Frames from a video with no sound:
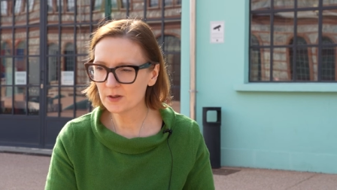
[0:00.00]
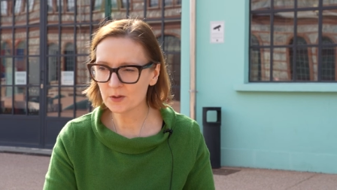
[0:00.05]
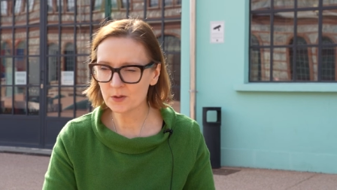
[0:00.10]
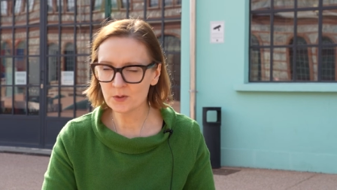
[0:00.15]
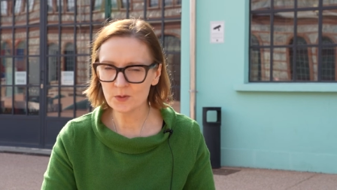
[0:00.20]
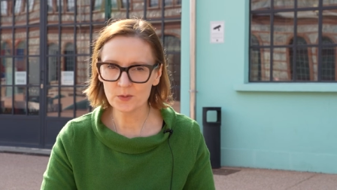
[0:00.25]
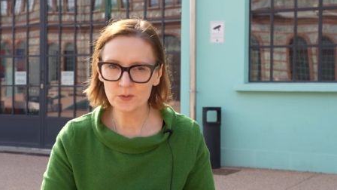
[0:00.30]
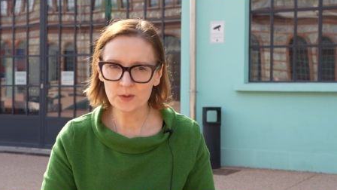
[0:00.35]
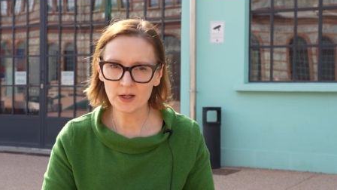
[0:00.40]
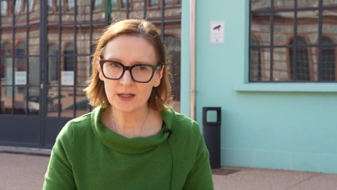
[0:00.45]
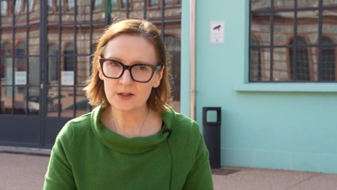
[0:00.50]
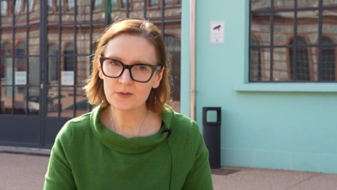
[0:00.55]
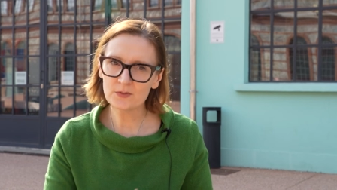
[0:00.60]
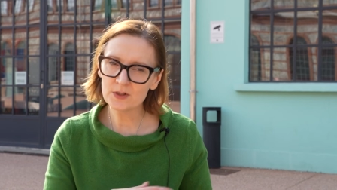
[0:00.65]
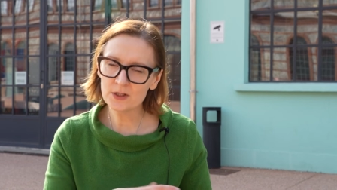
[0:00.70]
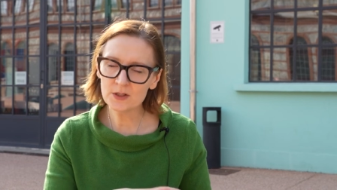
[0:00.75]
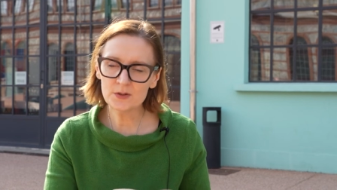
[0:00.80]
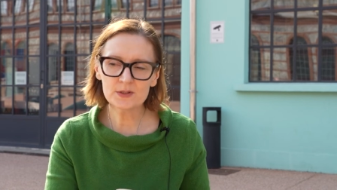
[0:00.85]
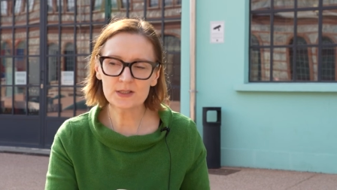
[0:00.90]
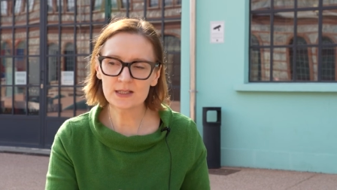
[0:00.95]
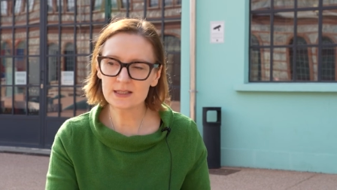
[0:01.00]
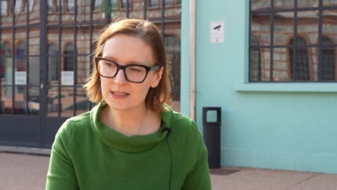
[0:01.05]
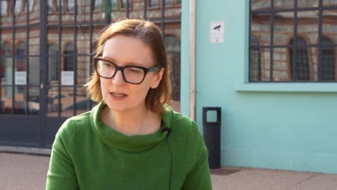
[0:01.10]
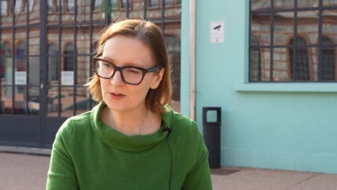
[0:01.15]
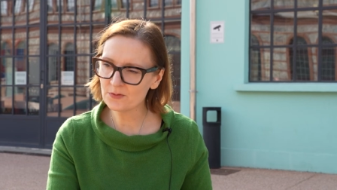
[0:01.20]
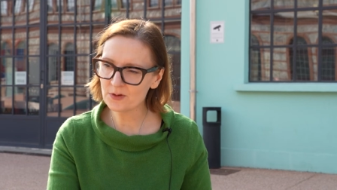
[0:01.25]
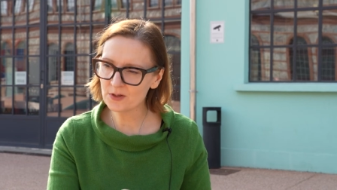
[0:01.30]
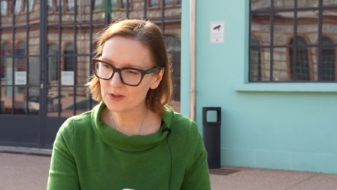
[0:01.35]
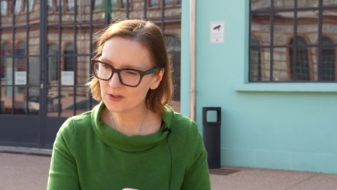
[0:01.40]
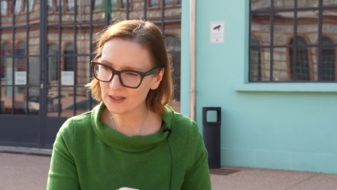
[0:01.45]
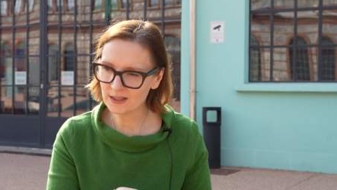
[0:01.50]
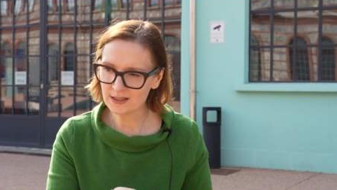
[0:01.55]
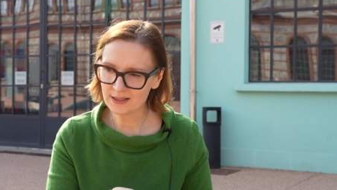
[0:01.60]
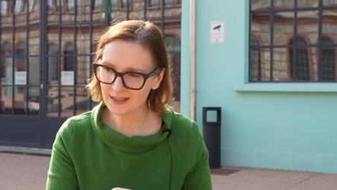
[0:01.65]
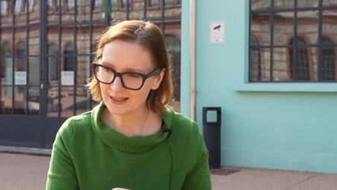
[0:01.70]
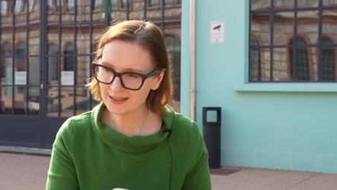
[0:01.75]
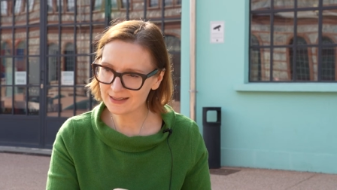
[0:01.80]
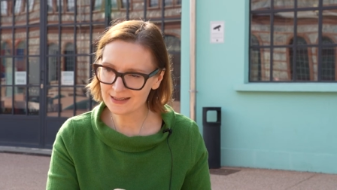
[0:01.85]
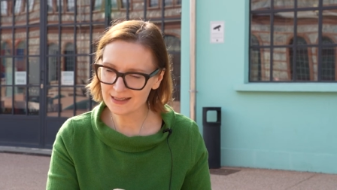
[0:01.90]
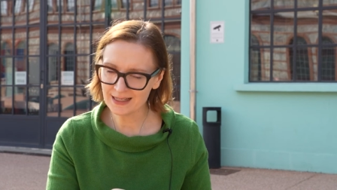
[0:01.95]
who kind of loses everything
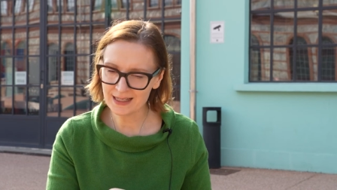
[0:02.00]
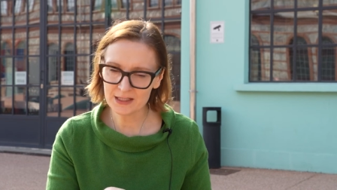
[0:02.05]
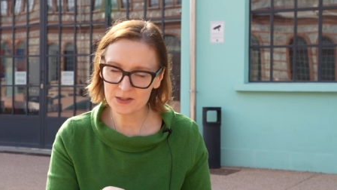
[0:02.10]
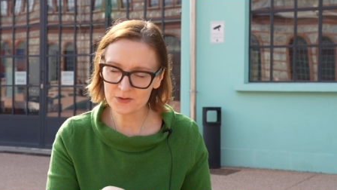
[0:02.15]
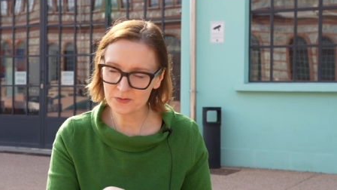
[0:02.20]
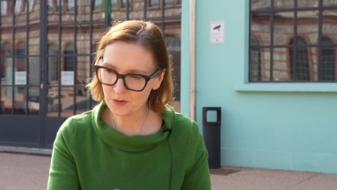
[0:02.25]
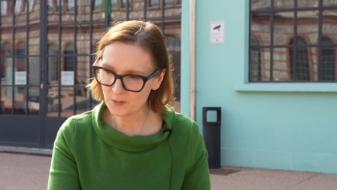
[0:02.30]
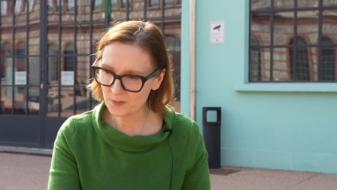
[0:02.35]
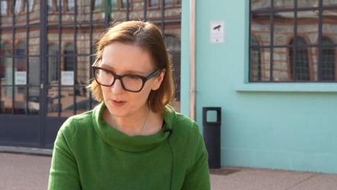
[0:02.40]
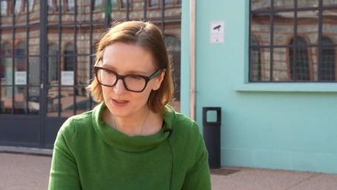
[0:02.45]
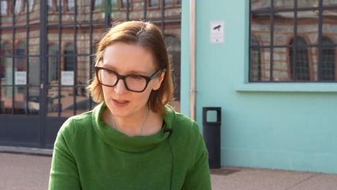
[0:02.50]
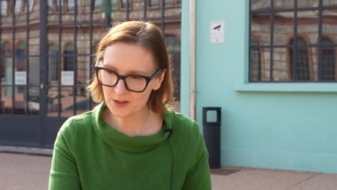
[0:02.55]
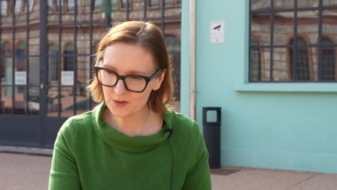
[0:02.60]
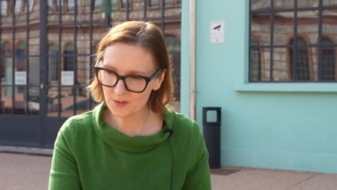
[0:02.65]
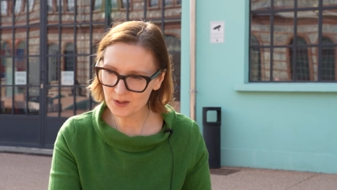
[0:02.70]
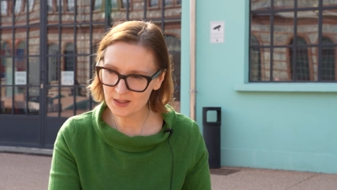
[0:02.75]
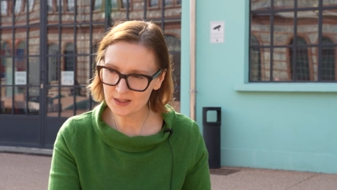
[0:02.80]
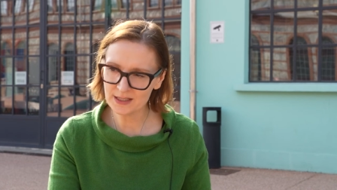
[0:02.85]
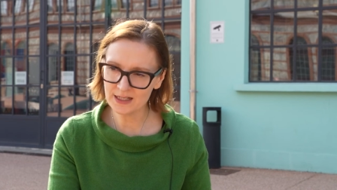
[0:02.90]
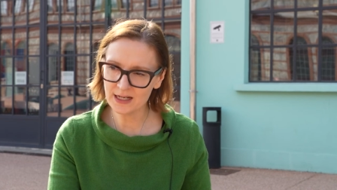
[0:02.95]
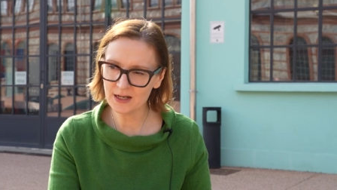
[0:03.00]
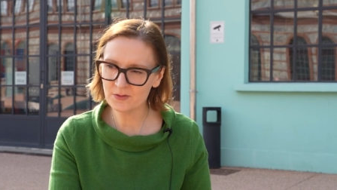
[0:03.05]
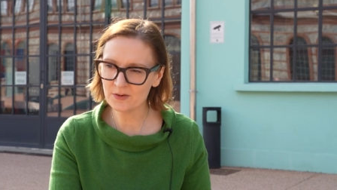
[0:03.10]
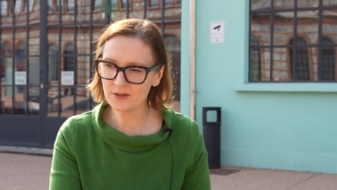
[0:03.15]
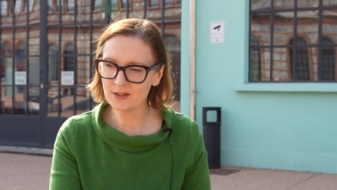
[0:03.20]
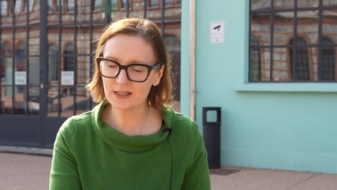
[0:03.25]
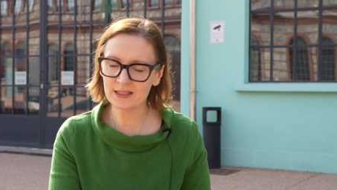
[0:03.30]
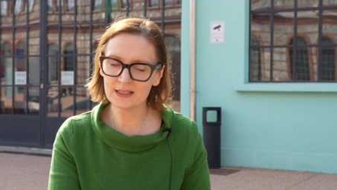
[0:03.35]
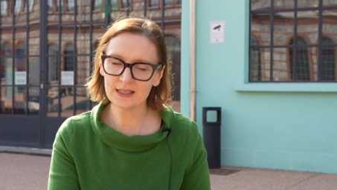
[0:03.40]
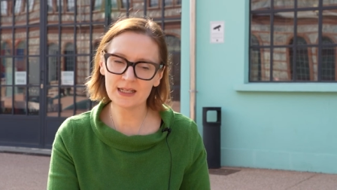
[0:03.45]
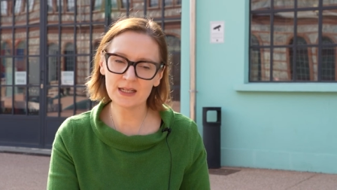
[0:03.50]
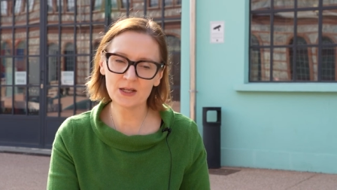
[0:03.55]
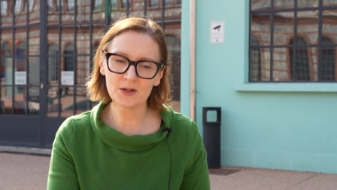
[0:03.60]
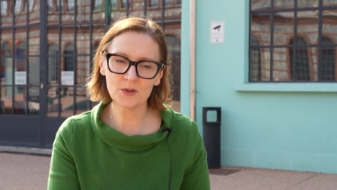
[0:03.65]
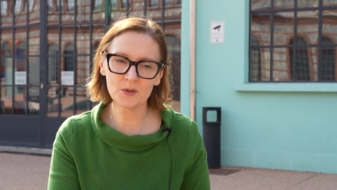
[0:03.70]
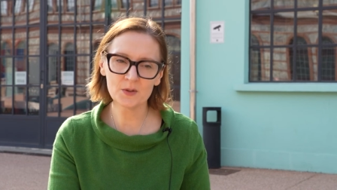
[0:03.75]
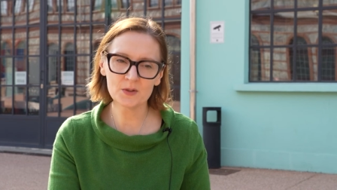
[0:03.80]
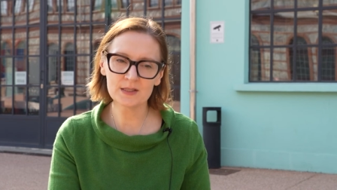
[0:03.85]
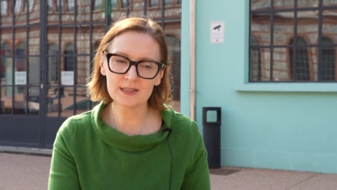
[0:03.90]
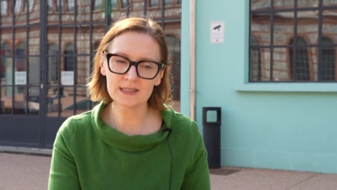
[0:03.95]
that he's familiar with and everything that he
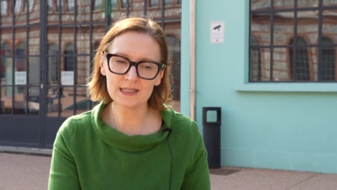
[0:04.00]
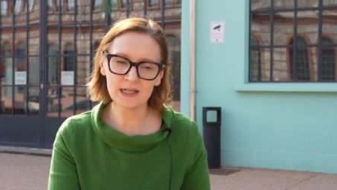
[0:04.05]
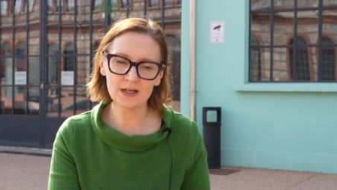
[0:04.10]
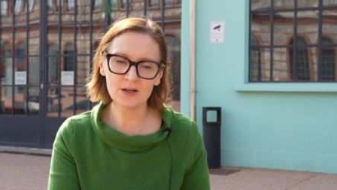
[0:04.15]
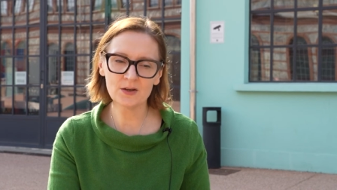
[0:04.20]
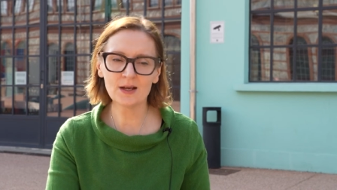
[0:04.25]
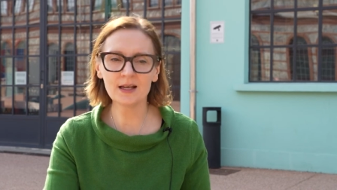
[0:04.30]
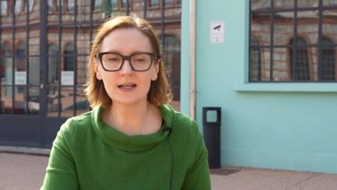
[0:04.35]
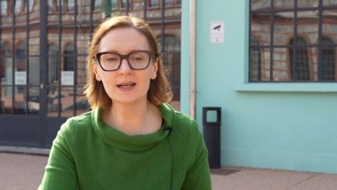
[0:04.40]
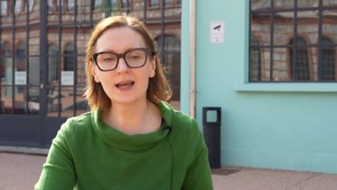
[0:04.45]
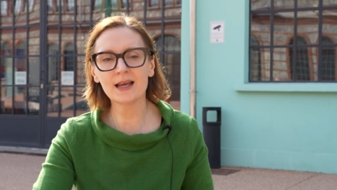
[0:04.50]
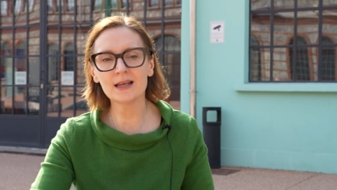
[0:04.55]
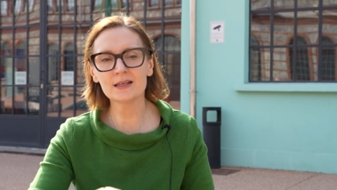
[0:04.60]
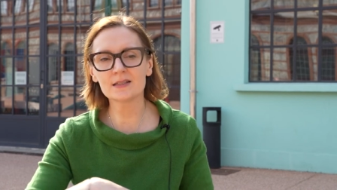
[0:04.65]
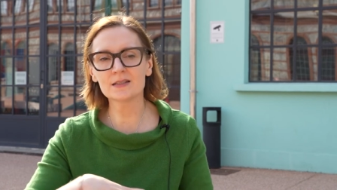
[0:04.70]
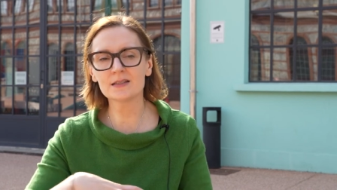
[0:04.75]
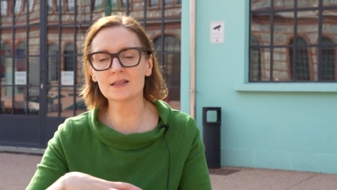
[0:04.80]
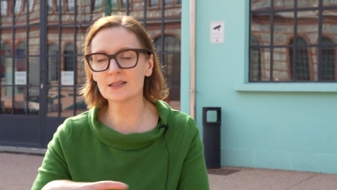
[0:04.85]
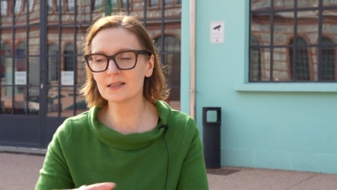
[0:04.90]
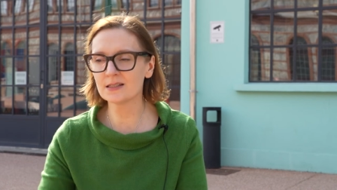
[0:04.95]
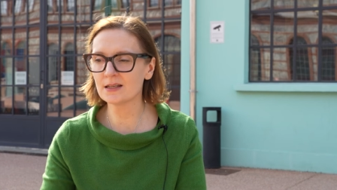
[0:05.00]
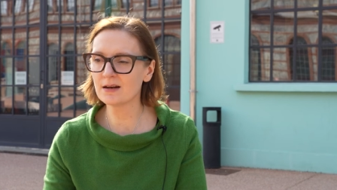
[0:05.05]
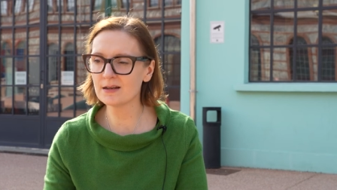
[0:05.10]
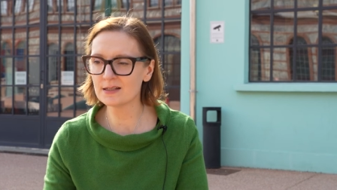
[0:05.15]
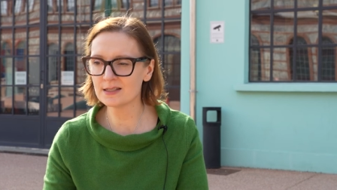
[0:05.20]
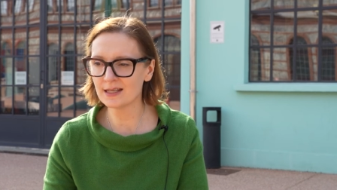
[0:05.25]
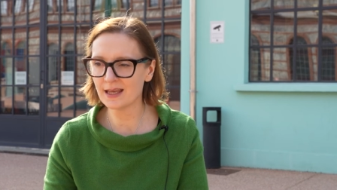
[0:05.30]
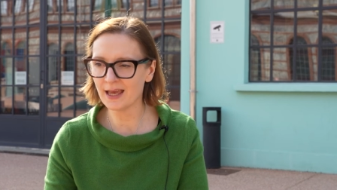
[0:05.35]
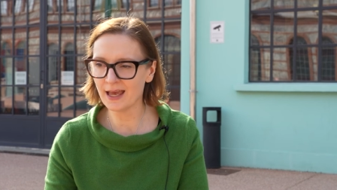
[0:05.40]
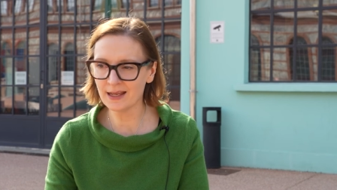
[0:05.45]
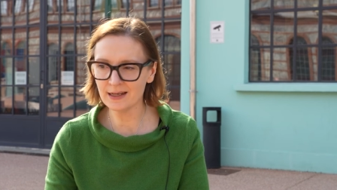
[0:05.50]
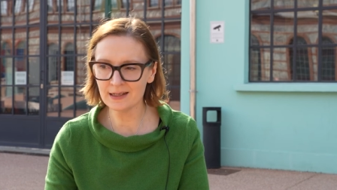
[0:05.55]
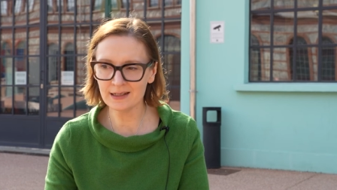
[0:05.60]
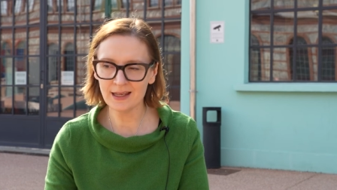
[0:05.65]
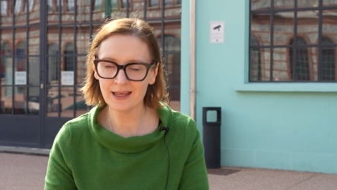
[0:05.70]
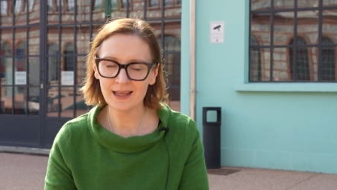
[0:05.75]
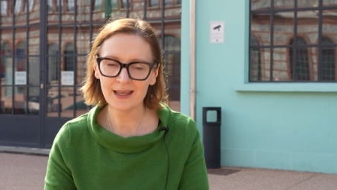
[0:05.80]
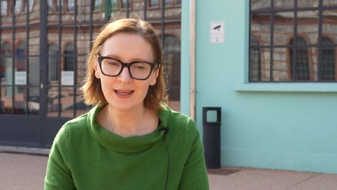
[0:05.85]
holds dear, and has to start again,